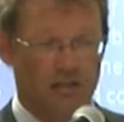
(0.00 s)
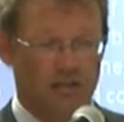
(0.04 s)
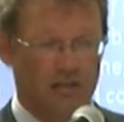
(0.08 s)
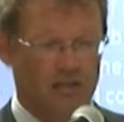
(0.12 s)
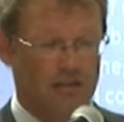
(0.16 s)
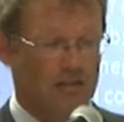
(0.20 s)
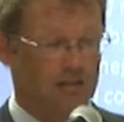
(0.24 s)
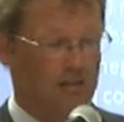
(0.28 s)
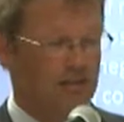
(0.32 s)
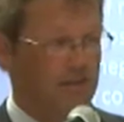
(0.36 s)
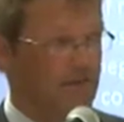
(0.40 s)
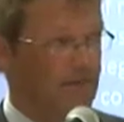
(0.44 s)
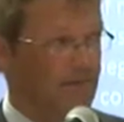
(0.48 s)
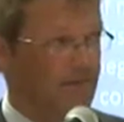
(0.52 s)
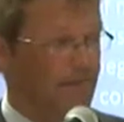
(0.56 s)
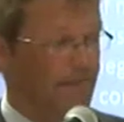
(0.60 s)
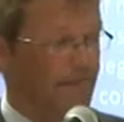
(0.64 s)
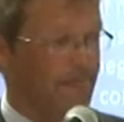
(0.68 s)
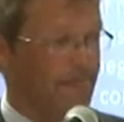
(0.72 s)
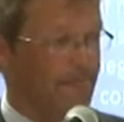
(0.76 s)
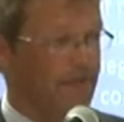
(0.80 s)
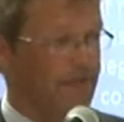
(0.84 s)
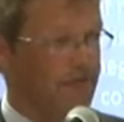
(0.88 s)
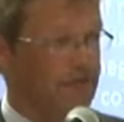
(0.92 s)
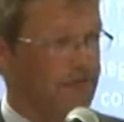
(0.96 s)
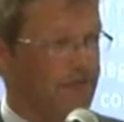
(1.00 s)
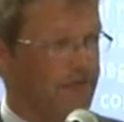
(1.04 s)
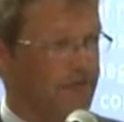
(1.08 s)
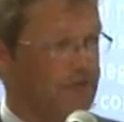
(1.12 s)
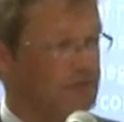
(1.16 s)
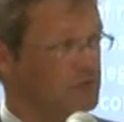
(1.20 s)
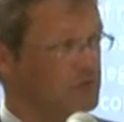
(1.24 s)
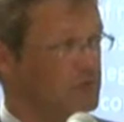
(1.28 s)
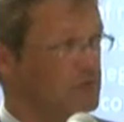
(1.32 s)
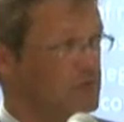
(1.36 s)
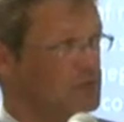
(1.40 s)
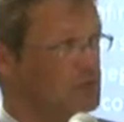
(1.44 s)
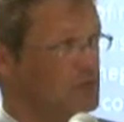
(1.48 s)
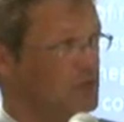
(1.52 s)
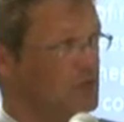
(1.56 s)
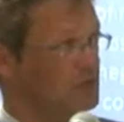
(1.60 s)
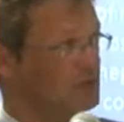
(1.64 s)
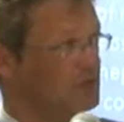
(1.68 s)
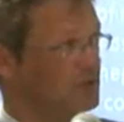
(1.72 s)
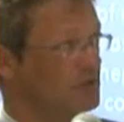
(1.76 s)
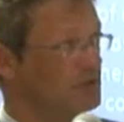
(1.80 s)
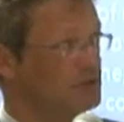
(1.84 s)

To give you an example,